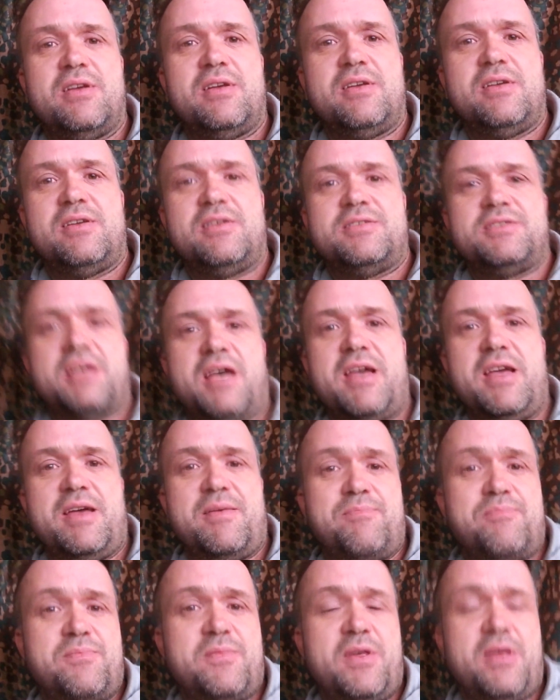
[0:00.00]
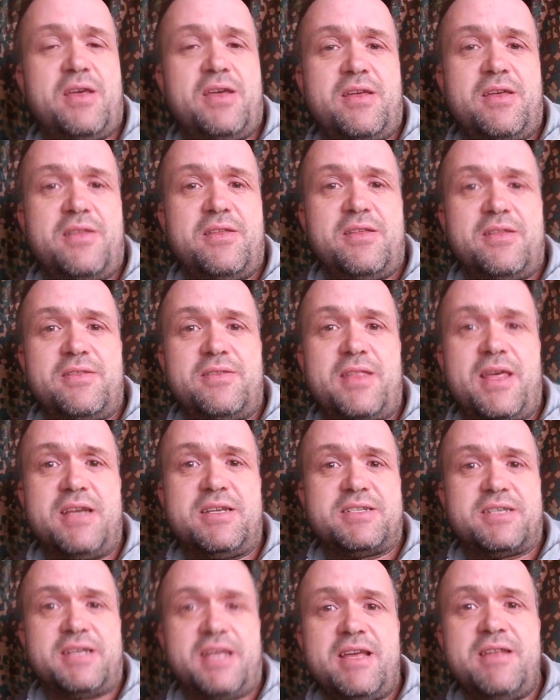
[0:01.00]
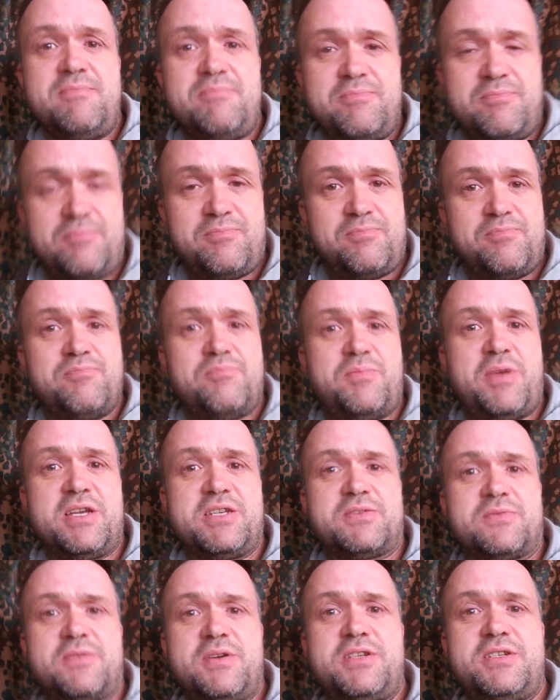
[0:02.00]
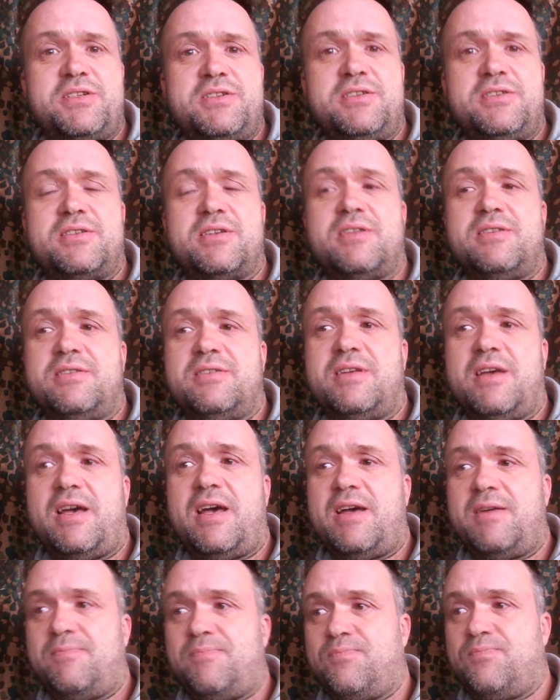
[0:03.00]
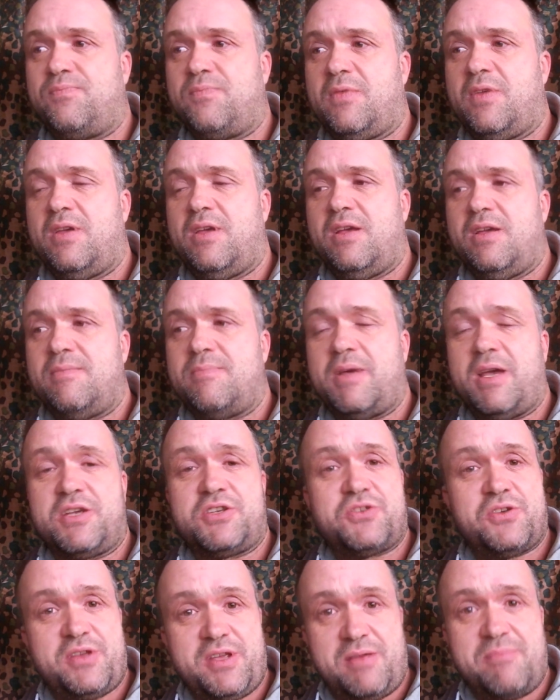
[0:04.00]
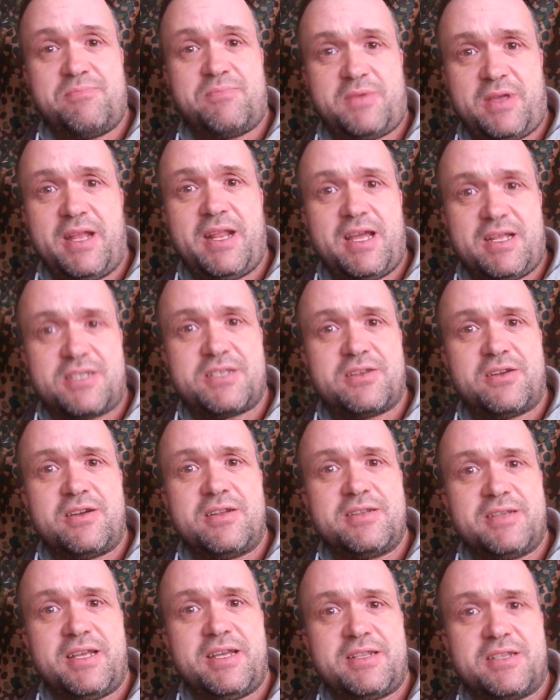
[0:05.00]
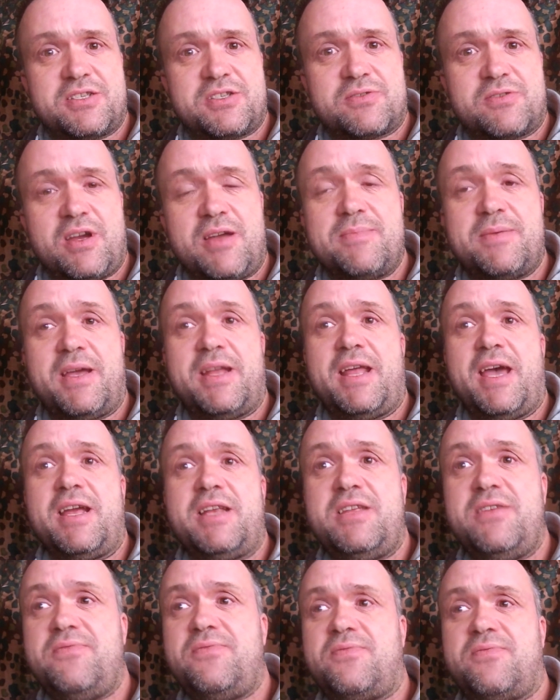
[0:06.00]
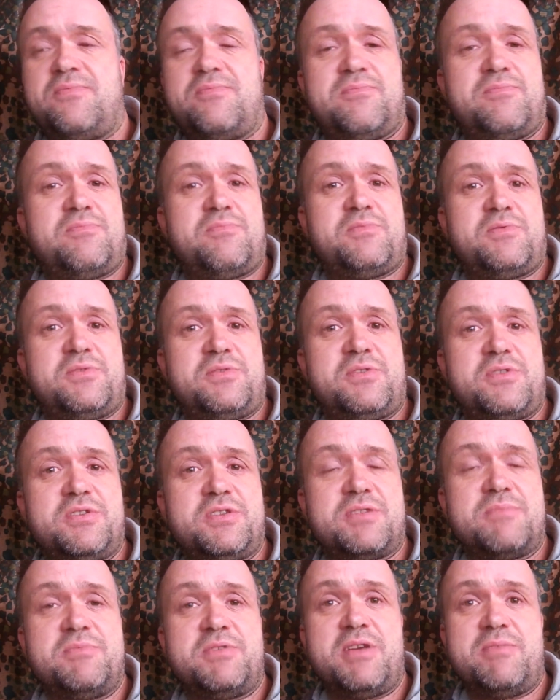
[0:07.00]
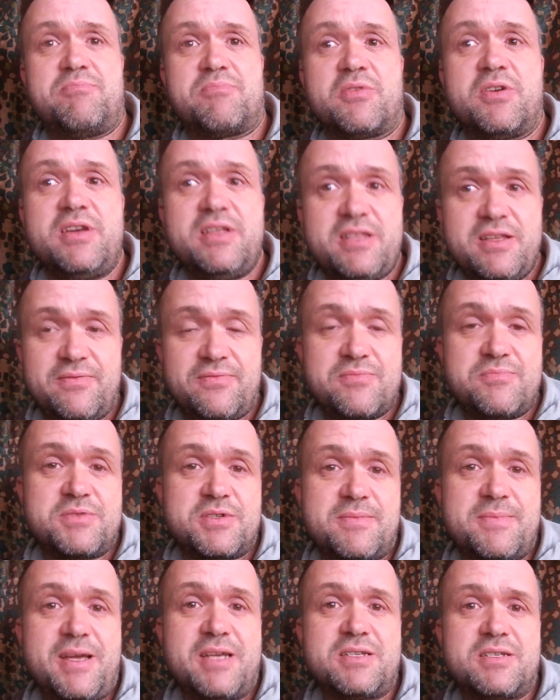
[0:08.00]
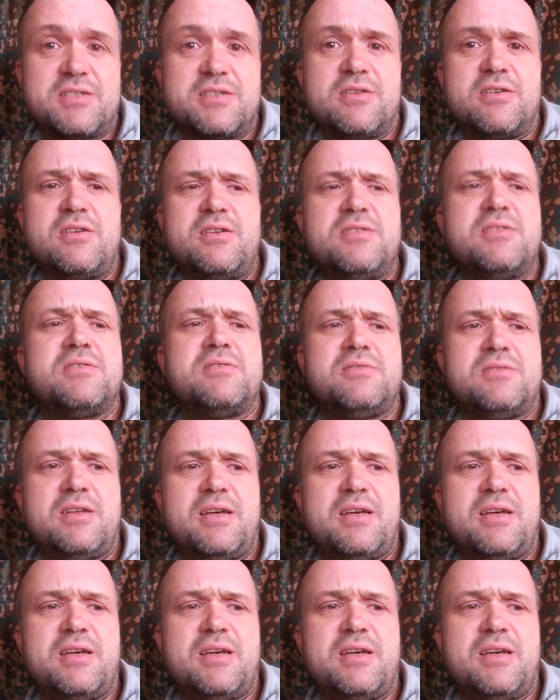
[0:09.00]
So yeah, thanks again, best wishes, and make sure you get outside and get in the scrub, get active, do some deep breathing from some exercise, and